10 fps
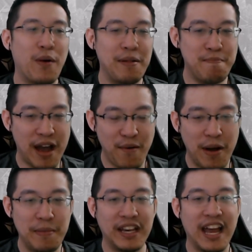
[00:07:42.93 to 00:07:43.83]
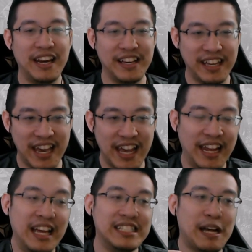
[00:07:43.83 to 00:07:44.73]
one by one mechanic again,
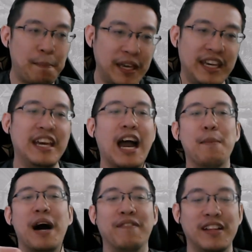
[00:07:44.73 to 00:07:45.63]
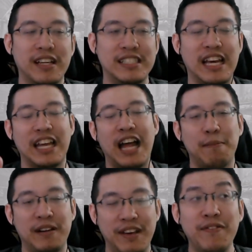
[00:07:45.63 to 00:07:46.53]
and then you start picking up after the second
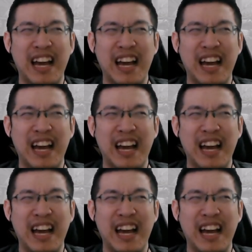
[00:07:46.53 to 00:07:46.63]
uplift,